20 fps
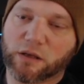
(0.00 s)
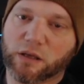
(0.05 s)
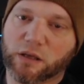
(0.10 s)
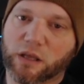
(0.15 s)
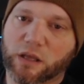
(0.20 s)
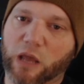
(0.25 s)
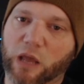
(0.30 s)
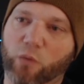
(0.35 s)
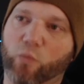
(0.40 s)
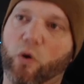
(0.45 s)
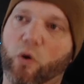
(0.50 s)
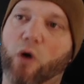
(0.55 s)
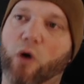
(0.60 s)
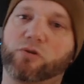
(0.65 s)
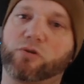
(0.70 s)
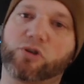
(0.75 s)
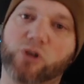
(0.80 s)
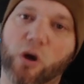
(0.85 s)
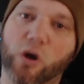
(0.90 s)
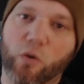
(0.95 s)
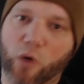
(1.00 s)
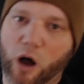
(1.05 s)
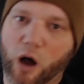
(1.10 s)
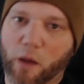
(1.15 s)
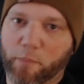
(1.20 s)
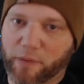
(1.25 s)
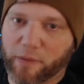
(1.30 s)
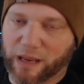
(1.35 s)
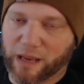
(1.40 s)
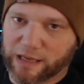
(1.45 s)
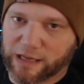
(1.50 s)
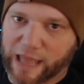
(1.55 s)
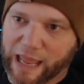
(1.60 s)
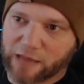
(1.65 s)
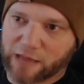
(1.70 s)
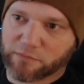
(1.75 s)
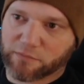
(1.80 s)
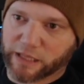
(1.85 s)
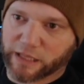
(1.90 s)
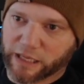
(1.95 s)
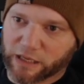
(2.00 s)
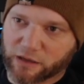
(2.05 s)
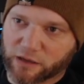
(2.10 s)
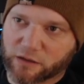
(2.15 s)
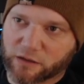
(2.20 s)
it won't show up in gambling.